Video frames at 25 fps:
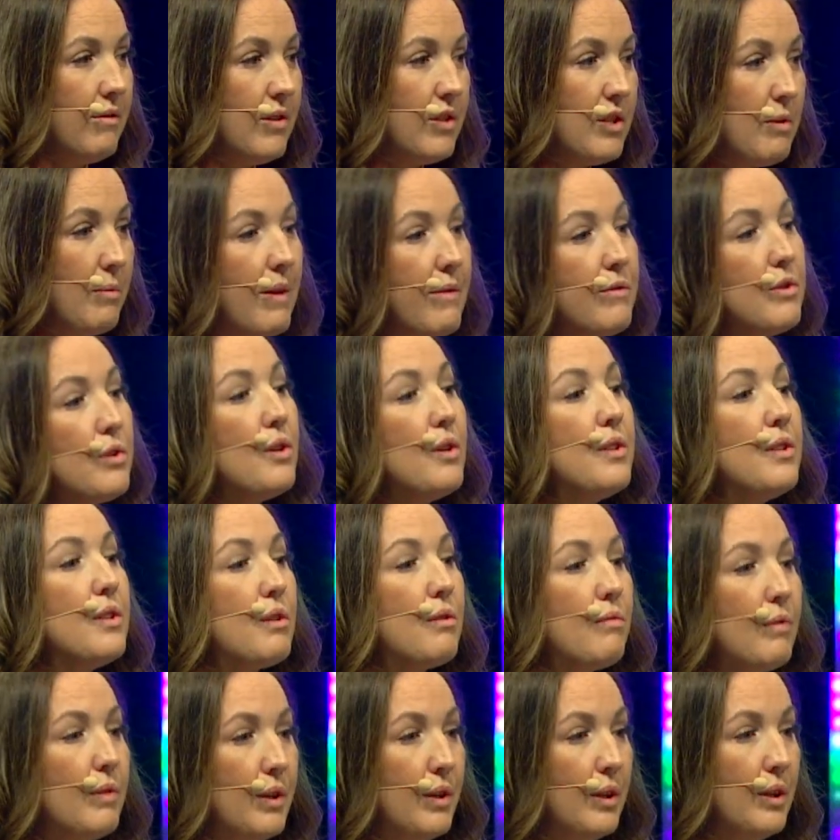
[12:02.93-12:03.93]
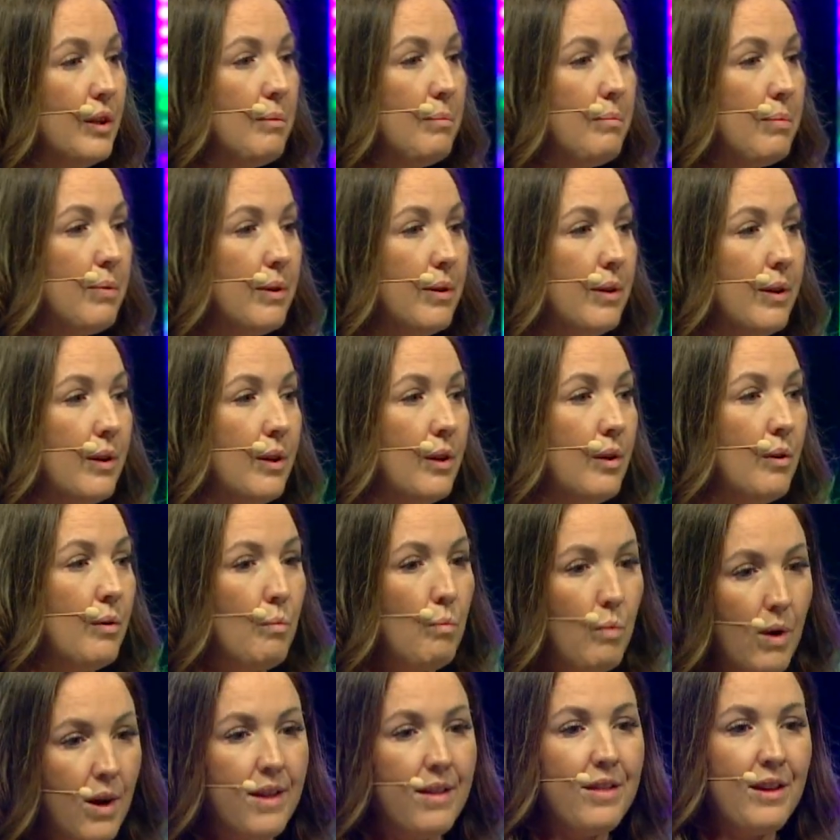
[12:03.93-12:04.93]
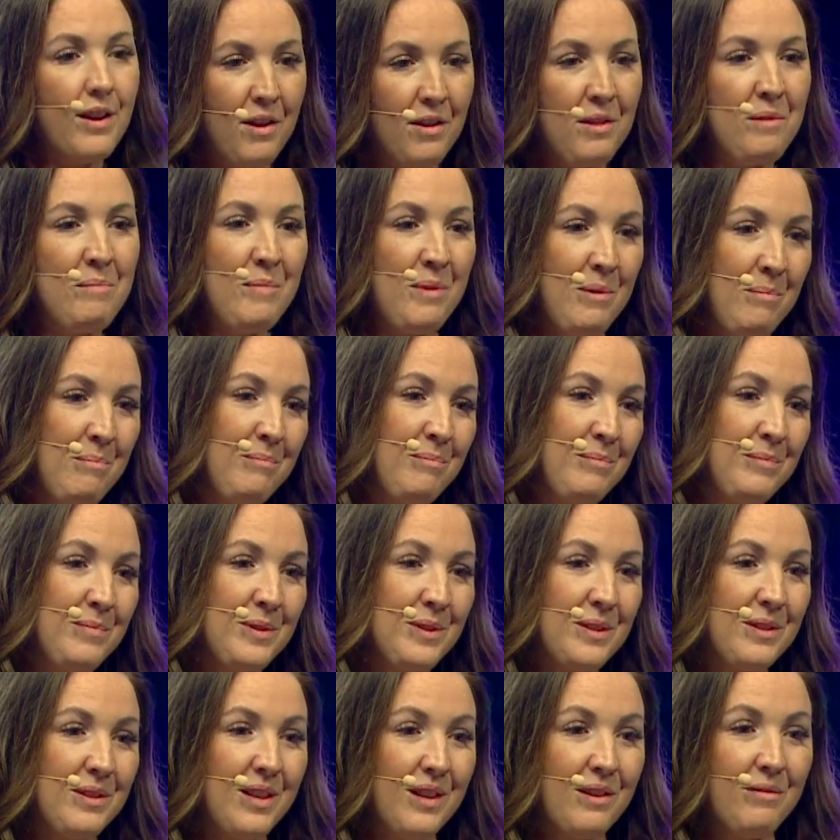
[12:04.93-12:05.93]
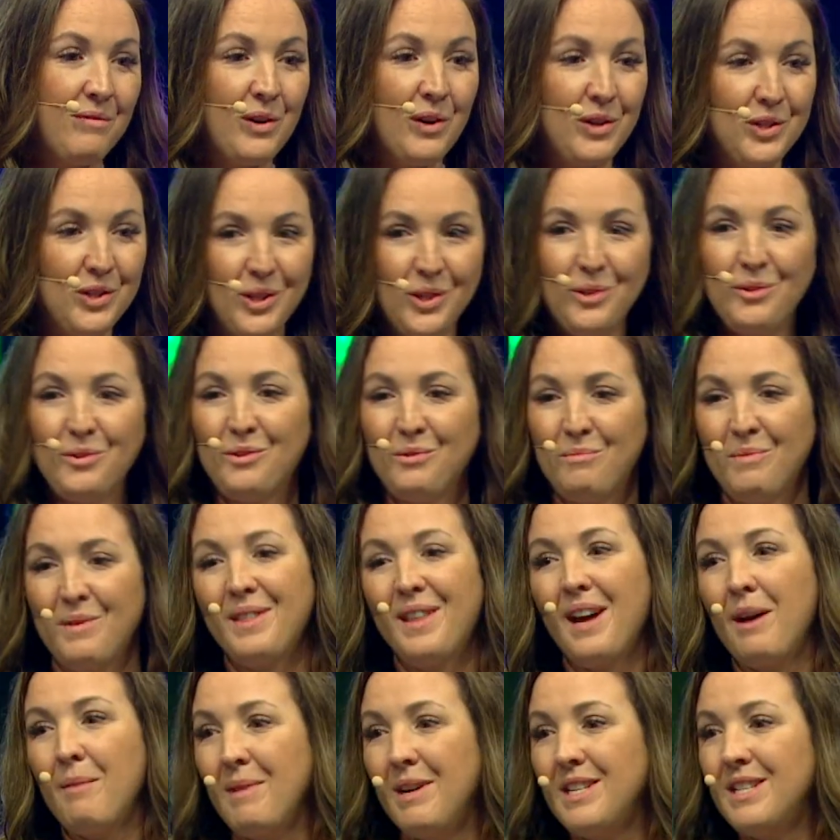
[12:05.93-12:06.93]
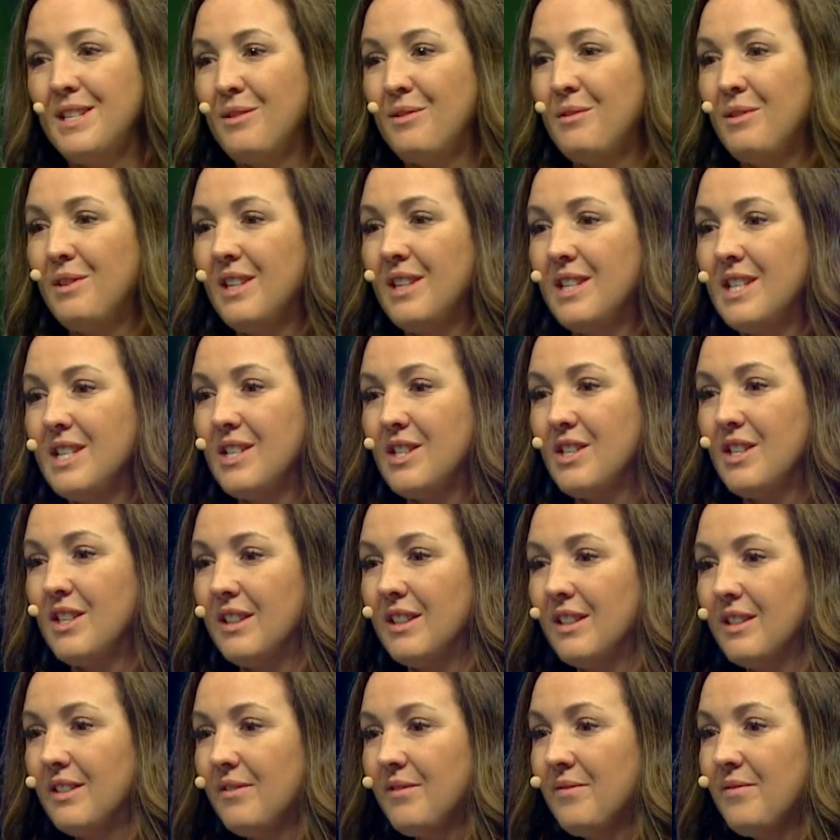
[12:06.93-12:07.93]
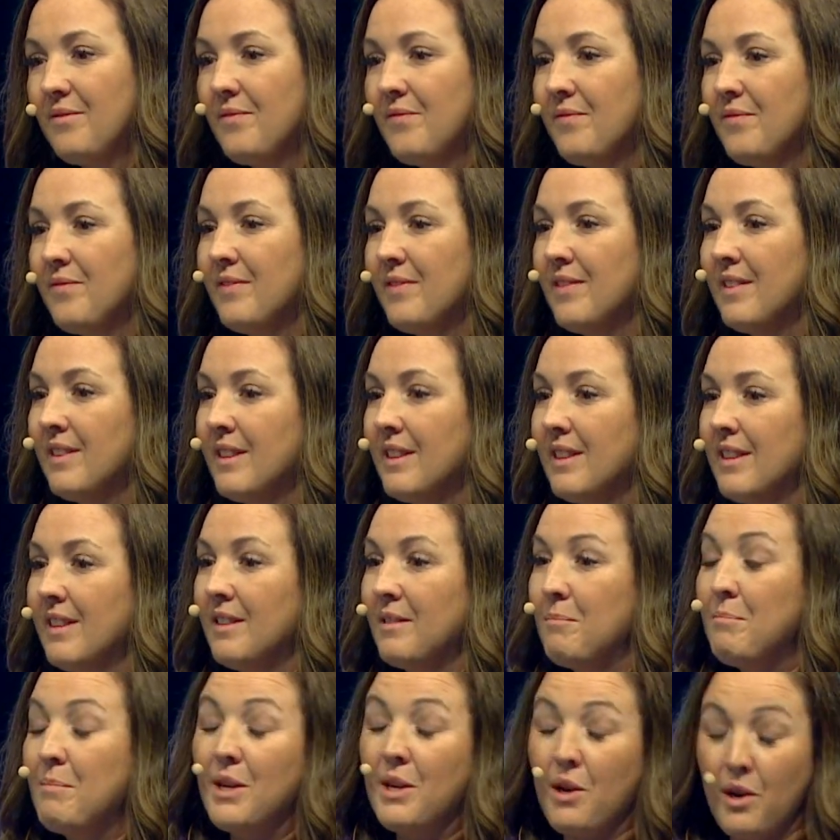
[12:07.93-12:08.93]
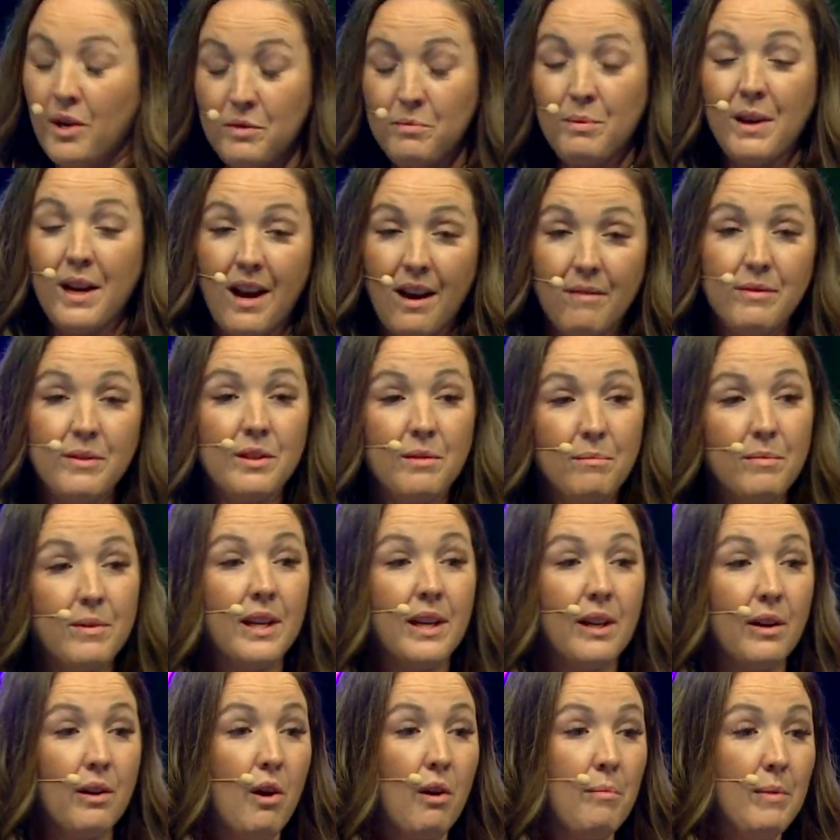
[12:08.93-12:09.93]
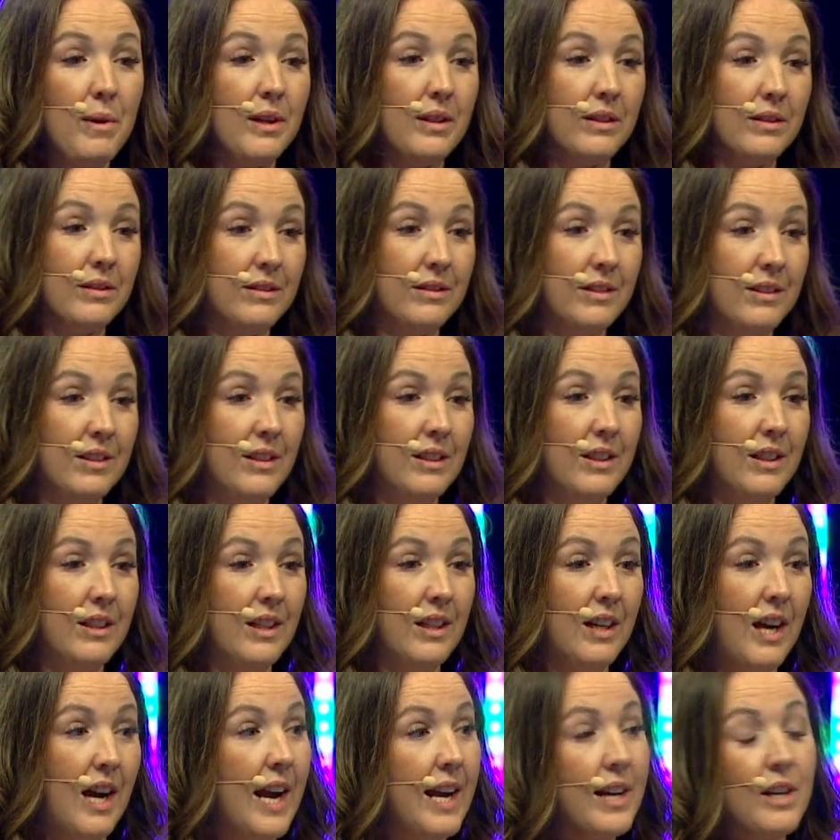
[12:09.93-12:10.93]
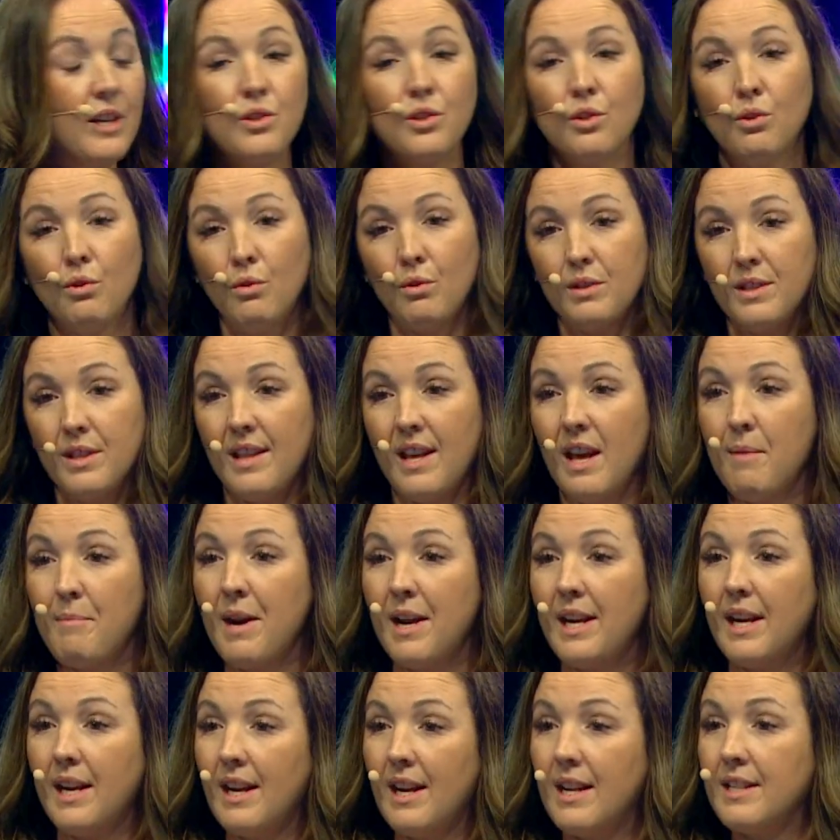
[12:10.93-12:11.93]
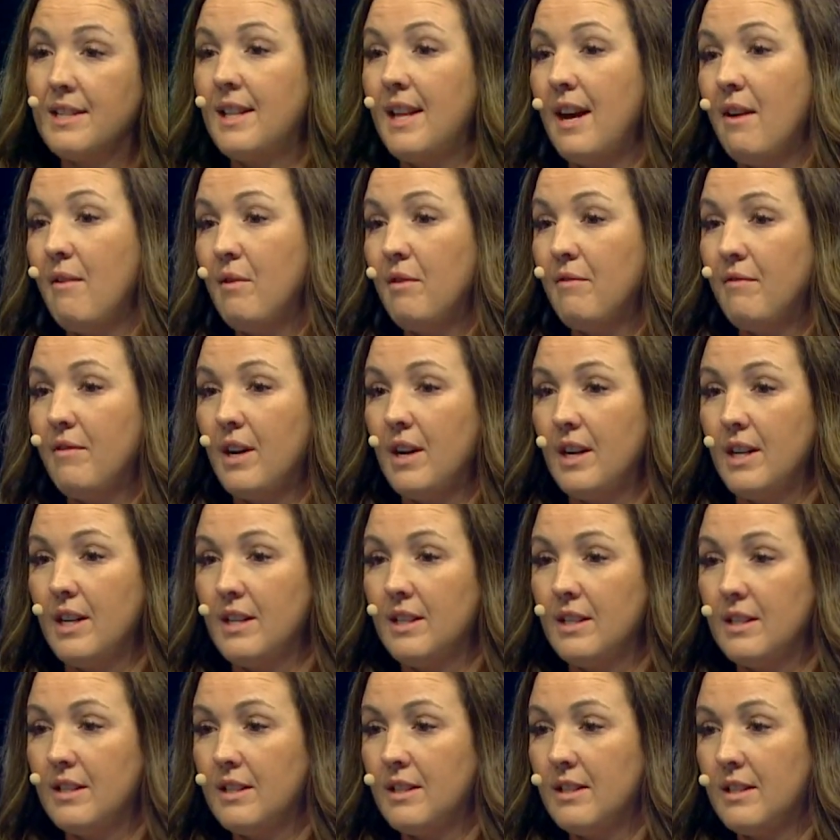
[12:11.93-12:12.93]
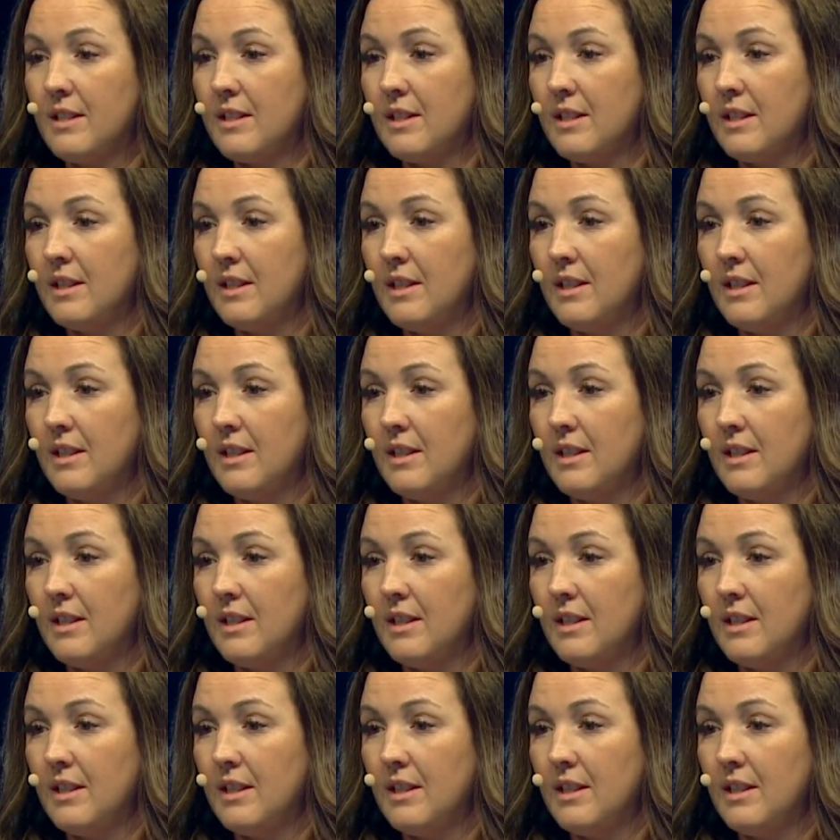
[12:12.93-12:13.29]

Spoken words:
So I've joined a group with other mums that have got children with that medical condition. Because we have something in common. I can talk to them, I can ask their advice.